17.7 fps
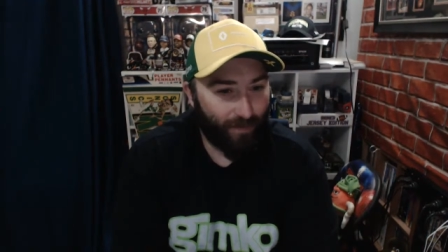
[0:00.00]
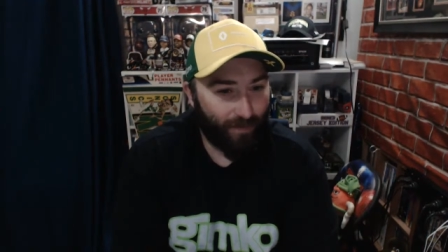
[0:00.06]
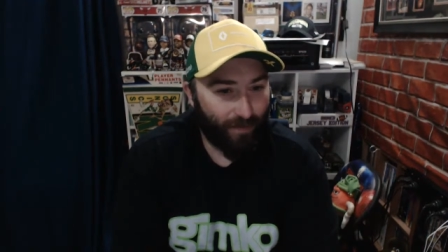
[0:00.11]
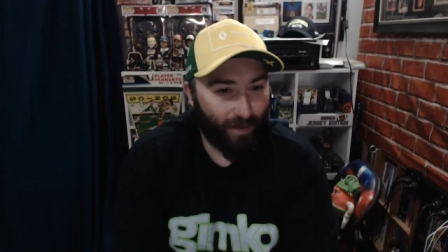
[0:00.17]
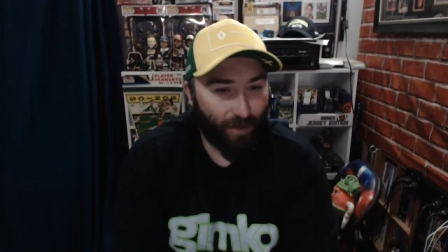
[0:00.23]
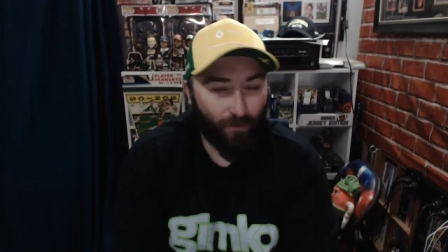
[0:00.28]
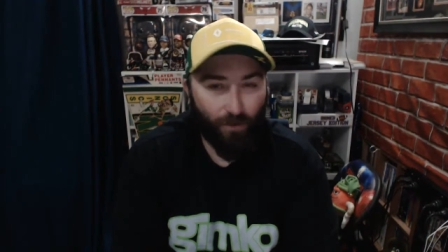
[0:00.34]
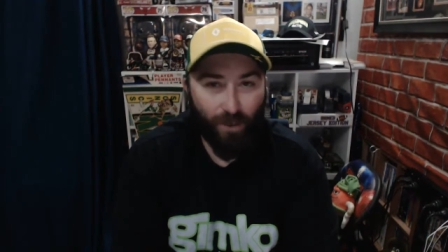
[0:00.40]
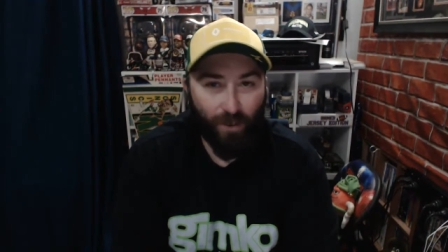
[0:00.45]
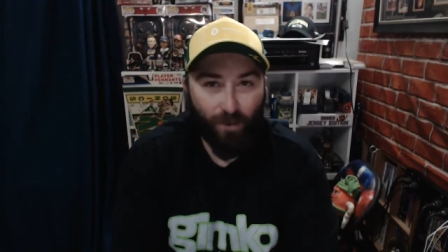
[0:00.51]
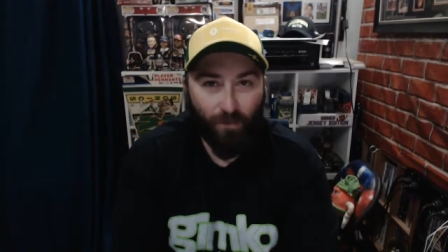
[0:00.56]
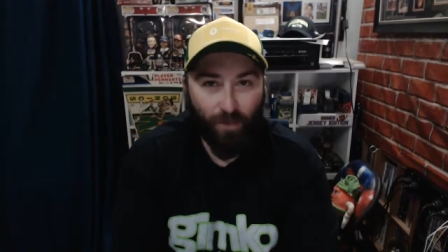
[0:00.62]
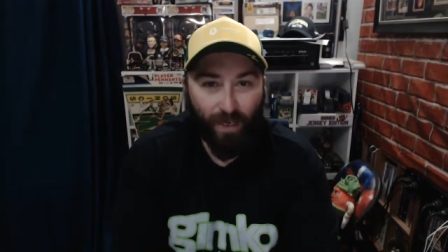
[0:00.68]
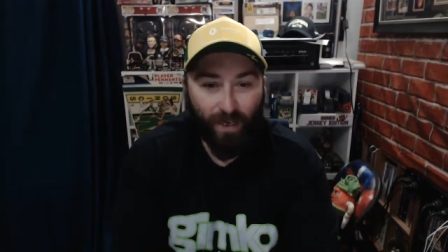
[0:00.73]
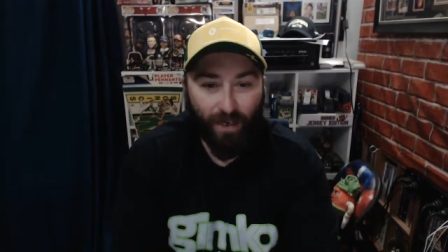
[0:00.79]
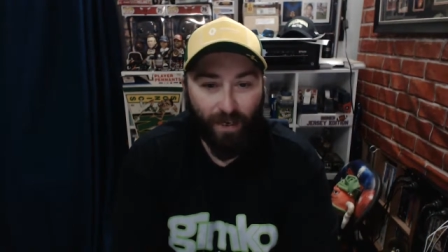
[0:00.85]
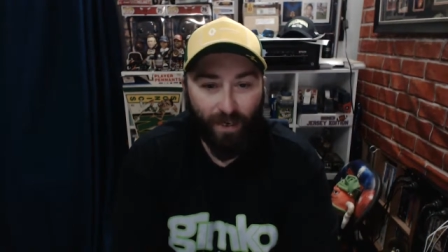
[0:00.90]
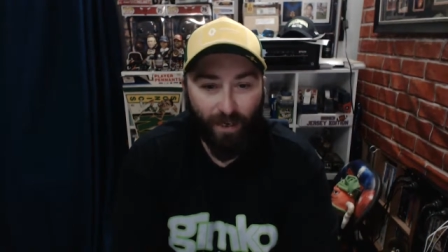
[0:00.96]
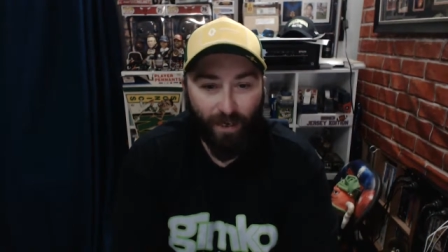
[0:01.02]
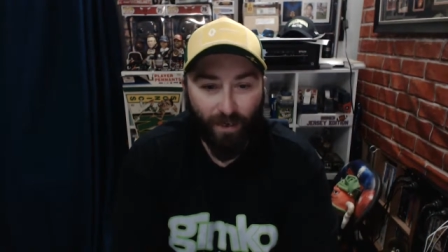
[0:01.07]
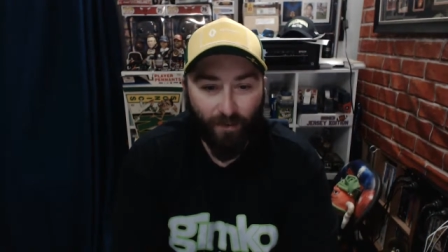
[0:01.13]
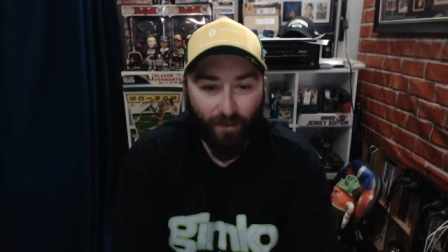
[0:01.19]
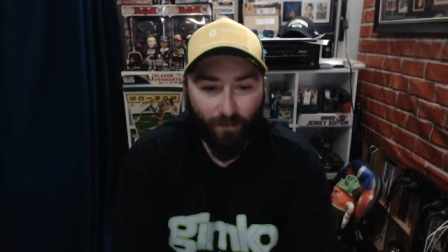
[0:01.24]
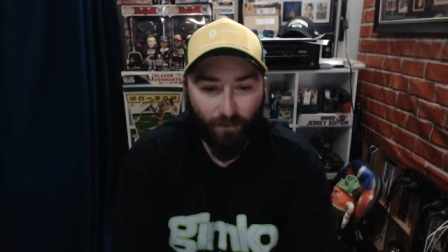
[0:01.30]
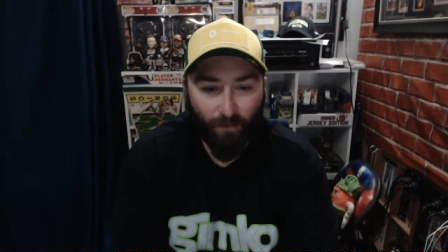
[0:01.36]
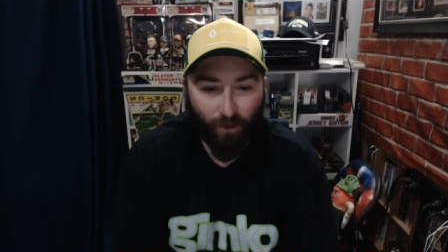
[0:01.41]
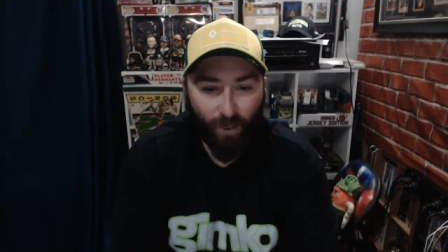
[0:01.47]
there will
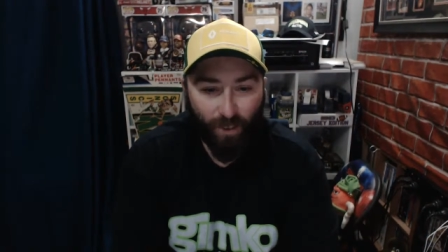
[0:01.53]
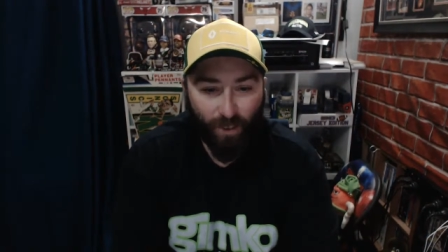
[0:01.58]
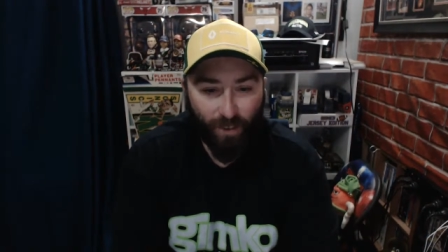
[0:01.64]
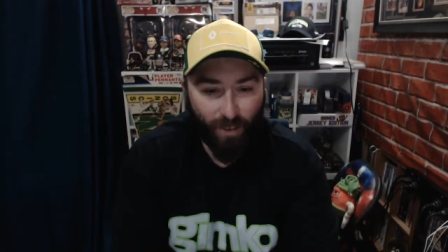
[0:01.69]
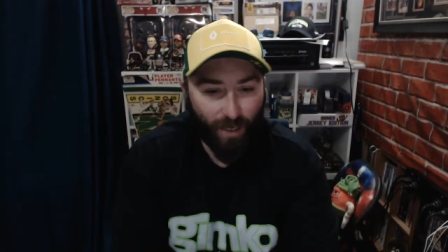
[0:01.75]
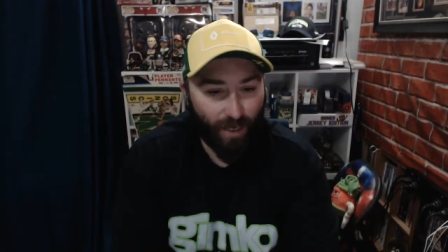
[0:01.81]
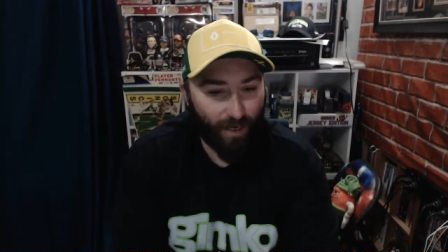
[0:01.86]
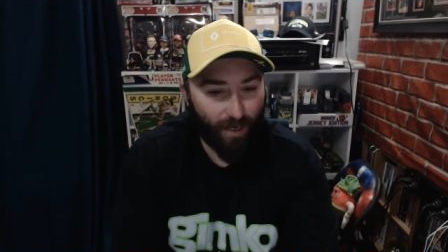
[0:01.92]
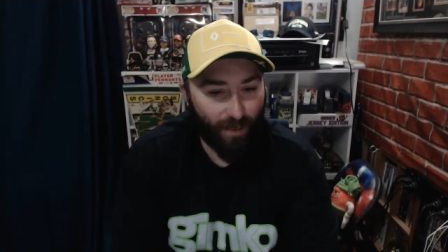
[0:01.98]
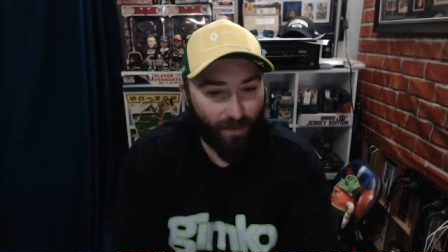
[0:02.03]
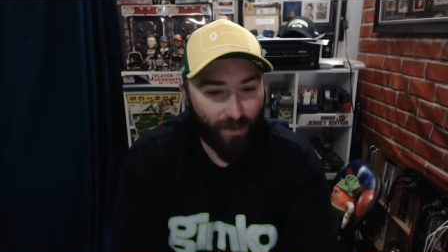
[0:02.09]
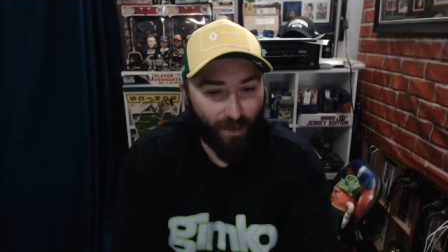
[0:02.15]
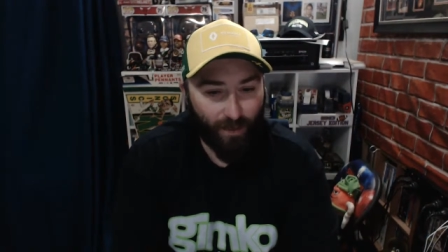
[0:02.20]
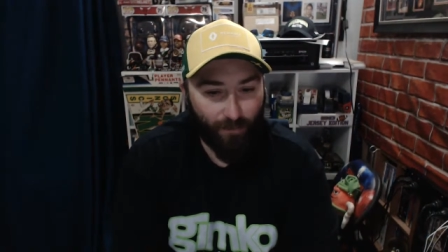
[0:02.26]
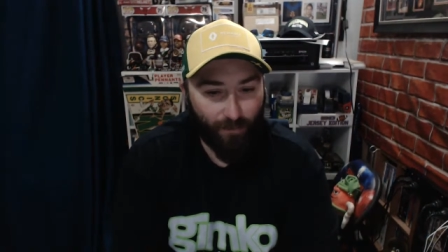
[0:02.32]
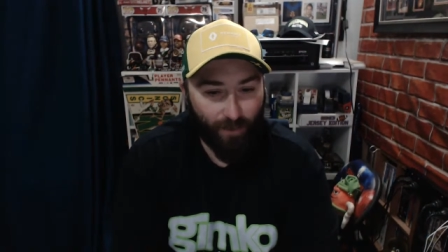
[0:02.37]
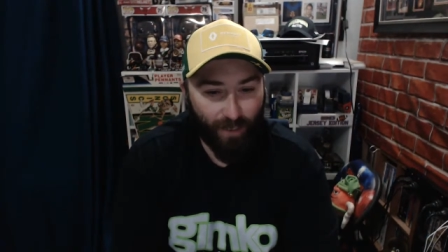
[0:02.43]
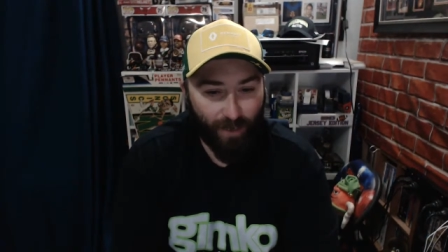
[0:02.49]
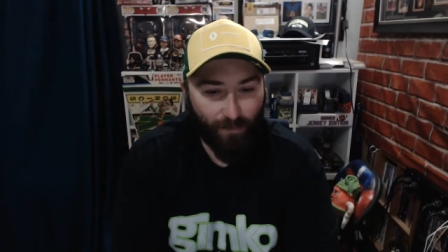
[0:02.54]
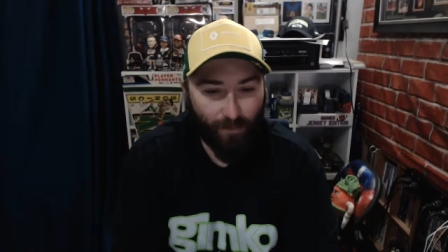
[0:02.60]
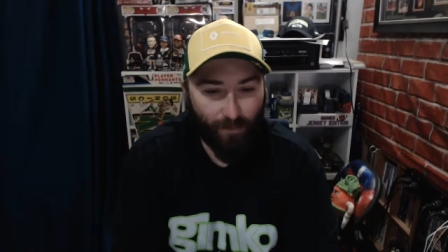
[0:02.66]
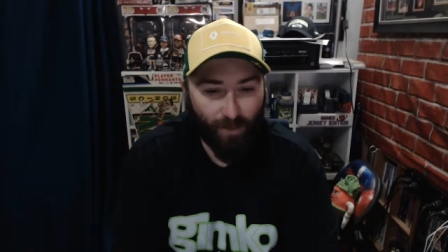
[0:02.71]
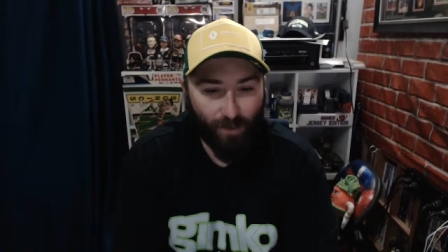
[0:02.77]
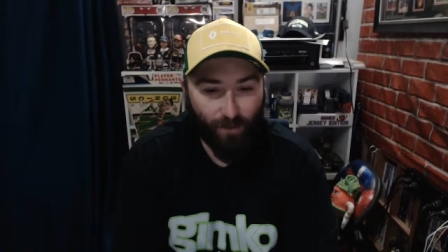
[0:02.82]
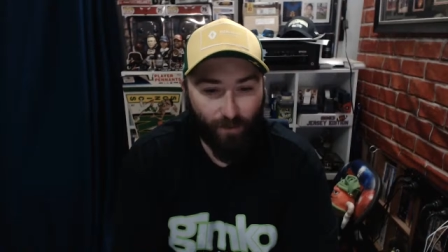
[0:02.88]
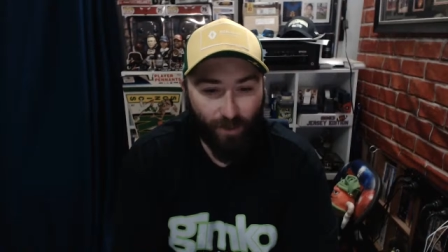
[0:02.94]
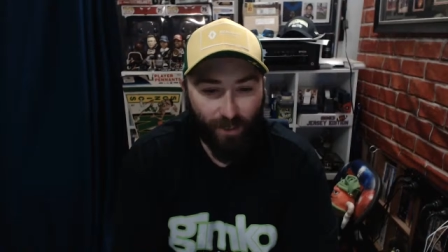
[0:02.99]
be Footy Stars coming up
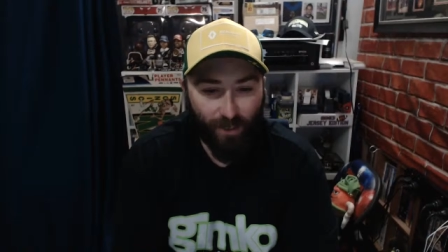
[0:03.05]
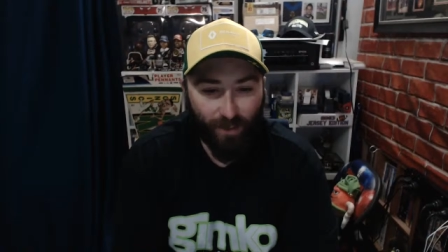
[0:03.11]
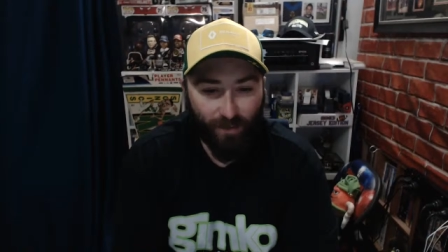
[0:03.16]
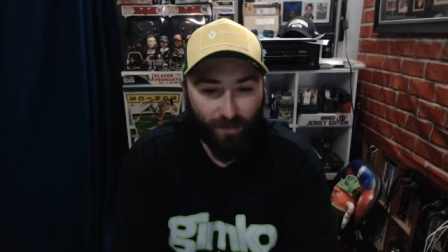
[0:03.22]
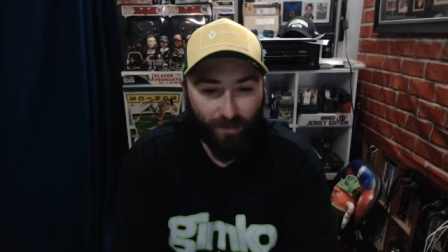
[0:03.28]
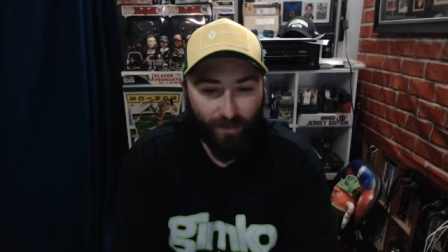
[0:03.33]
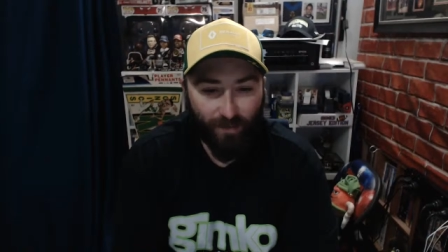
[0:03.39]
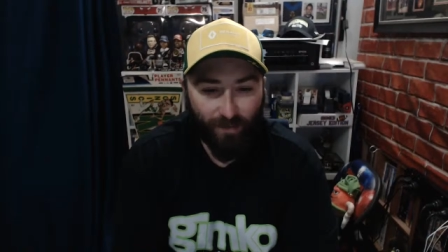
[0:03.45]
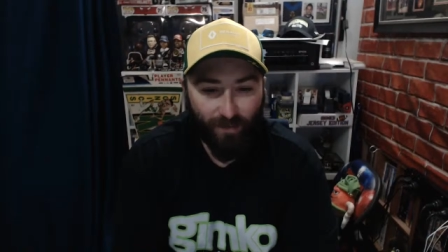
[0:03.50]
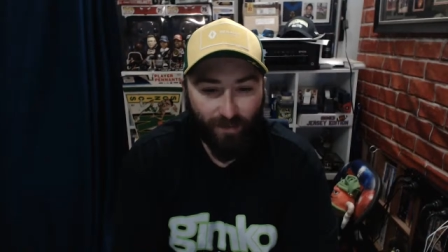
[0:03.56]
as well.